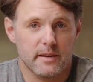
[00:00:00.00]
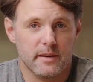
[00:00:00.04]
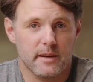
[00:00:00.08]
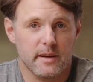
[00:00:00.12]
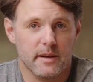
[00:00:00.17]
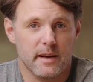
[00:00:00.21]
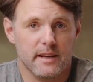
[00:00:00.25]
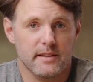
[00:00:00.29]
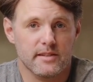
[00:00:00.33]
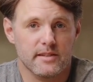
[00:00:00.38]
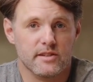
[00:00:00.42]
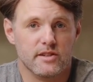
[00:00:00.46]

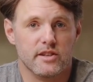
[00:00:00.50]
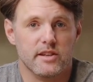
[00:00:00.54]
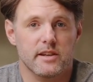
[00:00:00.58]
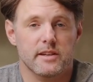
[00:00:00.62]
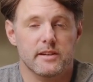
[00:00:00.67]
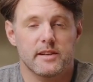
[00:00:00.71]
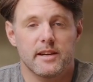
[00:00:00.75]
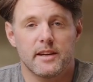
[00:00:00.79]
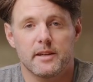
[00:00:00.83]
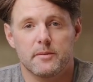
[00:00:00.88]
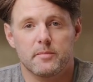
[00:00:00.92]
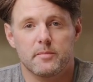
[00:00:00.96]

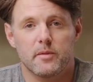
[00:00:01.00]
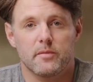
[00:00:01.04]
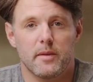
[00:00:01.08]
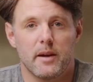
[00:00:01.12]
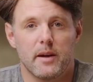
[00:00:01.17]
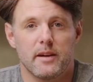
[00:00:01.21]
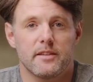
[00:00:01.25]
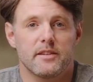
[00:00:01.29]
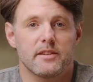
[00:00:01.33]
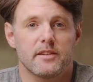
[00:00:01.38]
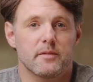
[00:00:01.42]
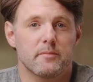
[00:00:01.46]
SGD
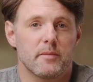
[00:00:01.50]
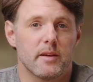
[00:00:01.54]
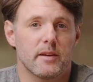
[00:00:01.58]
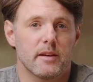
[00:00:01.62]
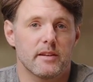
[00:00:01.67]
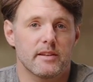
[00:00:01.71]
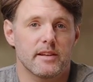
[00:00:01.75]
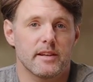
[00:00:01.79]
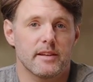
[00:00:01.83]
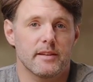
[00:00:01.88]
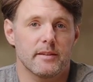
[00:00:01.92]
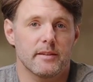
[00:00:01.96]
provides
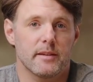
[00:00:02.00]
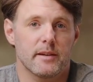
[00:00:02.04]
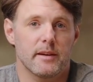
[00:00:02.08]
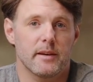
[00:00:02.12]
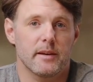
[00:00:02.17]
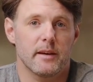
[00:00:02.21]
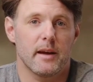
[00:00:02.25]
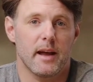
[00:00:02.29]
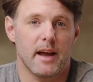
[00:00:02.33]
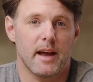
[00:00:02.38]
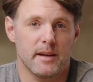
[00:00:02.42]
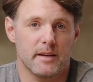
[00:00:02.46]
stability.
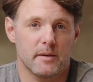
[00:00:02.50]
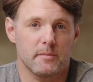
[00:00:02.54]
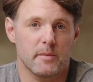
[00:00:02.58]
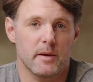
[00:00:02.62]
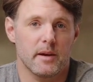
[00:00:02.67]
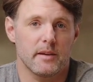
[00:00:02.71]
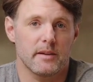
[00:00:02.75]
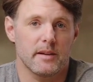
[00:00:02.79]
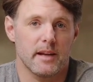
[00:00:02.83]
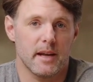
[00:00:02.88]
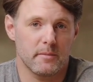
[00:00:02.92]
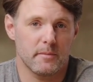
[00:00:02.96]
Adam
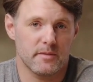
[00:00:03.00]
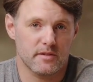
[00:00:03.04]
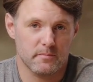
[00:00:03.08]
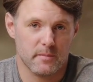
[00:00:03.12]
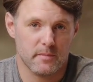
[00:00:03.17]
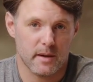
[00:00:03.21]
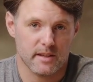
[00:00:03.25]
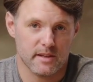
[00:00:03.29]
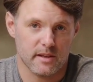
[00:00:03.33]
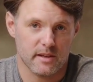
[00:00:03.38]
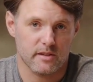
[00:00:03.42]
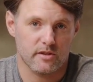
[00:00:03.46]
adapts
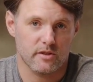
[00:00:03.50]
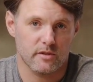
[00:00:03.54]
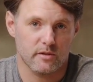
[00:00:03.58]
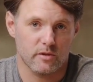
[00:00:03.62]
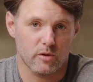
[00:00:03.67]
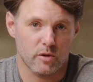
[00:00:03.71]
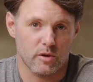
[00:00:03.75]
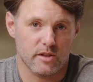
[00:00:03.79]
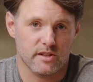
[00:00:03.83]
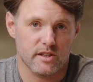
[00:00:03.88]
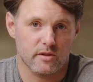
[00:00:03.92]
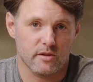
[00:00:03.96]
better to
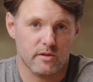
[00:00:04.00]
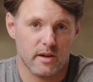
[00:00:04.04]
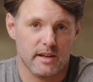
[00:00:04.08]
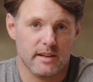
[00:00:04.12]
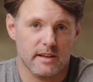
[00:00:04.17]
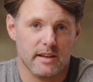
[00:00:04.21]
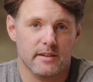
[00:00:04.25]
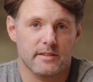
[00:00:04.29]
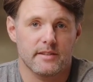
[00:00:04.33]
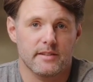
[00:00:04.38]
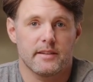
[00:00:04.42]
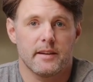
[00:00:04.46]
noisy
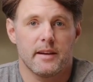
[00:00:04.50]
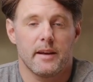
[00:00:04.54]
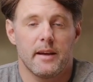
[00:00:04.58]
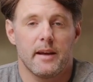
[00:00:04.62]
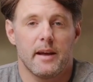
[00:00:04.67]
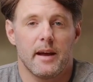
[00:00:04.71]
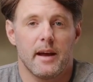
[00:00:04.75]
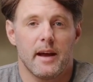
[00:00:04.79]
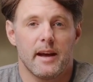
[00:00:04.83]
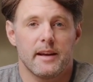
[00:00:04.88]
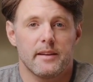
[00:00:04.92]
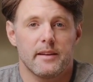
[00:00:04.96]
gradients,
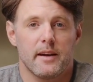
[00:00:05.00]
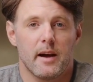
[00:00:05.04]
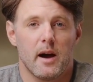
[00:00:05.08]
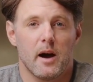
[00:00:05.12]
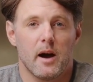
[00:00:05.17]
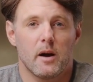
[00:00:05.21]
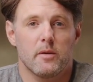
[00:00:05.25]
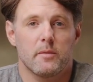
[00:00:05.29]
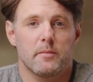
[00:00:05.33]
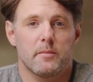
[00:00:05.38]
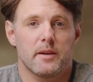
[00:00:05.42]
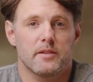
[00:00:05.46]
and
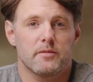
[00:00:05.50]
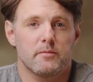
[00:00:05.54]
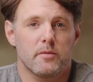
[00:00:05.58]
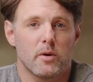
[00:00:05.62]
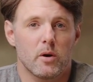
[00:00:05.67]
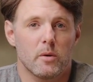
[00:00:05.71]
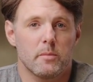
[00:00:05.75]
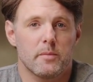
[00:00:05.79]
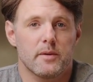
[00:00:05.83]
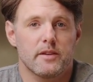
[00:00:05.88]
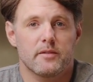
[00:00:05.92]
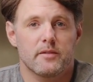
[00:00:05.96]
RMS
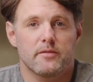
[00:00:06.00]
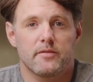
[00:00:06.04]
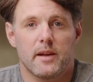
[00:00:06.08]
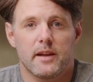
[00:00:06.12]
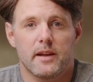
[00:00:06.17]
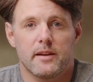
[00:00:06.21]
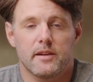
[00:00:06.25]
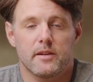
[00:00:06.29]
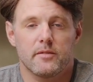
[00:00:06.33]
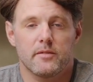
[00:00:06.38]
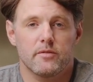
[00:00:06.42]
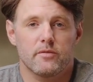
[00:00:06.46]
prop is
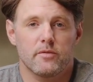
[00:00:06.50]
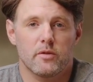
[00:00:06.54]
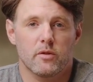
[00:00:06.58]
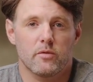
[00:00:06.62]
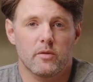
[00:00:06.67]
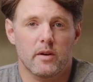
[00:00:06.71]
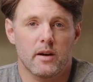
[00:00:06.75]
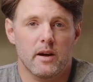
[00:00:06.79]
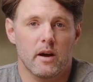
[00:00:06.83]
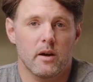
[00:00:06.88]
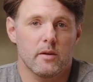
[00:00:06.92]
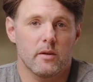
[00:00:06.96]
effective for
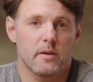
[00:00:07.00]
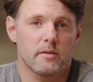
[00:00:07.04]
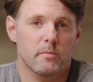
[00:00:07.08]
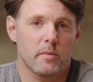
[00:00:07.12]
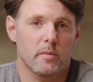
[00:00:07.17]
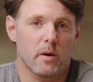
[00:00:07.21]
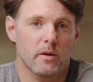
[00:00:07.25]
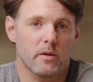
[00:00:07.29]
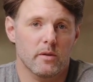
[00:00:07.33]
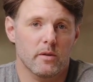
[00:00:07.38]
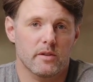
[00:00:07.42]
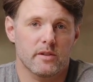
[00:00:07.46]
recurrent
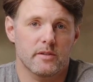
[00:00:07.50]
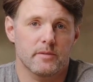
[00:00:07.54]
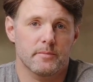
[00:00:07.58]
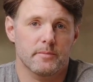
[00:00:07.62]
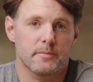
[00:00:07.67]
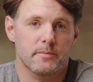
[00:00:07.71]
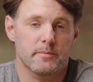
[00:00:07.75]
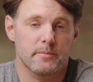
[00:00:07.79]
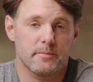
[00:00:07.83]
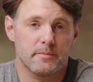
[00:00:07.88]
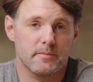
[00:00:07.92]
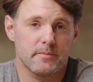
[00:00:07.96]
models.
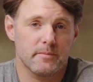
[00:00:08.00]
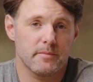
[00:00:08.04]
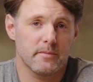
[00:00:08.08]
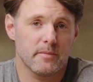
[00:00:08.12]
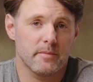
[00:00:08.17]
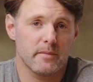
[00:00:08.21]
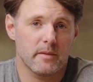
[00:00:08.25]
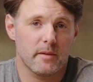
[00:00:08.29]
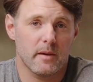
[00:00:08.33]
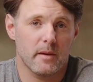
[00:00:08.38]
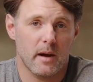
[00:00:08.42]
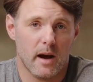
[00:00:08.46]

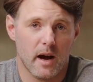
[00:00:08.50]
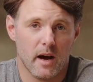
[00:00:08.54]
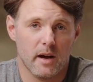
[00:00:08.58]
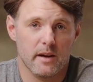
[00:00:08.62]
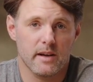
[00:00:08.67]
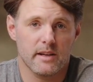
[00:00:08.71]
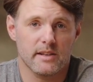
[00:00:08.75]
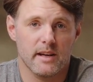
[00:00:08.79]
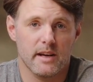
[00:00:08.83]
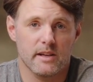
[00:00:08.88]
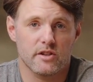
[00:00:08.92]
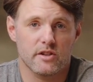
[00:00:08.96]

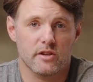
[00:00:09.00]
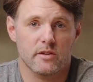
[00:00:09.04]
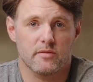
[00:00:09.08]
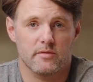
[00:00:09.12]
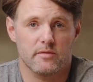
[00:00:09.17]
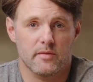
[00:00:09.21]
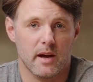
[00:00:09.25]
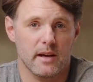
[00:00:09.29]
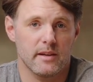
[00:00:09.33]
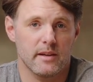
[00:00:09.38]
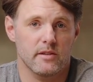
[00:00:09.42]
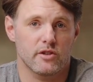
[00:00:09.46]
Architecture
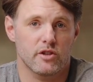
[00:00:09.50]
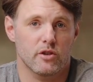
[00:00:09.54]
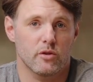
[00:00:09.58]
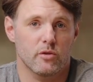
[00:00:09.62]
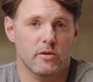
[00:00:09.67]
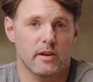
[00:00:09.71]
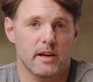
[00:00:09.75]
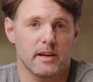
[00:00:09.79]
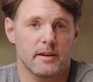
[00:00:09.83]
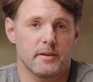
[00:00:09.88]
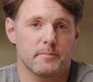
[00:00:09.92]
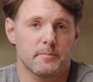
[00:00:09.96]

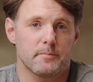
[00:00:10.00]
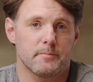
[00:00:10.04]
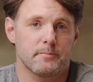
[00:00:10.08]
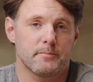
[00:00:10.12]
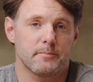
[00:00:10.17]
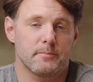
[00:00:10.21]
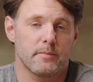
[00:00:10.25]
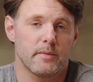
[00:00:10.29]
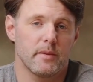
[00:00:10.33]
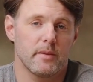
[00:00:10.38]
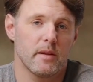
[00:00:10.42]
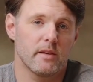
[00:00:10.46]
fine-tuning,
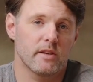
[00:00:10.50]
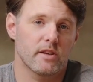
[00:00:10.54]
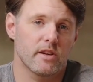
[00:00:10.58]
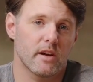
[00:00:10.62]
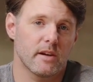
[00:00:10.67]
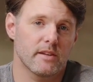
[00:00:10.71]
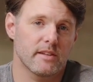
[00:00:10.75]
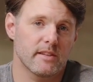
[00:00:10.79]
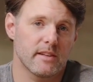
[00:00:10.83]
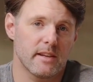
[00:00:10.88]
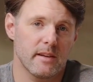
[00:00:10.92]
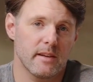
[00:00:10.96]

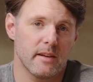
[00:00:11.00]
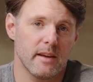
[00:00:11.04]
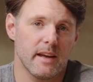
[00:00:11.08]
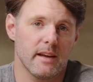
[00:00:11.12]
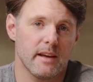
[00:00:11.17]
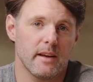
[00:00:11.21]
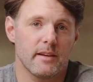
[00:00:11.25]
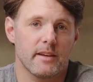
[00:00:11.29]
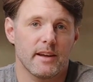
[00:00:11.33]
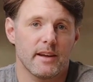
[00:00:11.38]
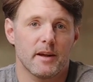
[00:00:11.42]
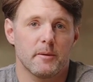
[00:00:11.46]
adjusting
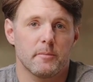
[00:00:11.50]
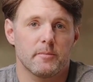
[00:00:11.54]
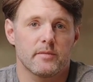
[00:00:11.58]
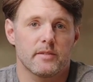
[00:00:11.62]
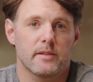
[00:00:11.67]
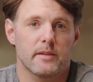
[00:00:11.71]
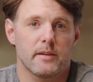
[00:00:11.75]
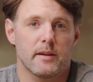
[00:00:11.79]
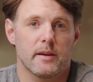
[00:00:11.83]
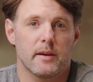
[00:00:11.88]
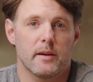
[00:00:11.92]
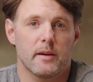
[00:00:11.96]
layer
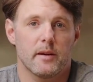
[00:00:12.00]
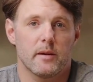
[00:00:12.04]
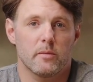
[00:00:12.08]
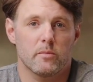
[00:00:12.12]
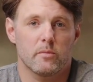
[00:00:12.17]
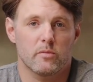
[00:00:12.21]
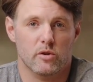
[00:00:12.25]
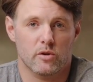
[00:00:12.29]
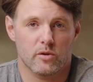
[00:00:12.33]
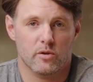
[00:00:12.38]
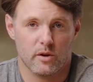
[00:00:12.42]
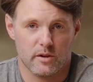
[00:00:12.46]
depth,
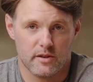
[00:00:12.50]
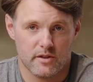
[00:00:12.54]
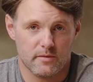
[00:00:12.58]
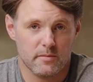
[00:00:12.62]
neurons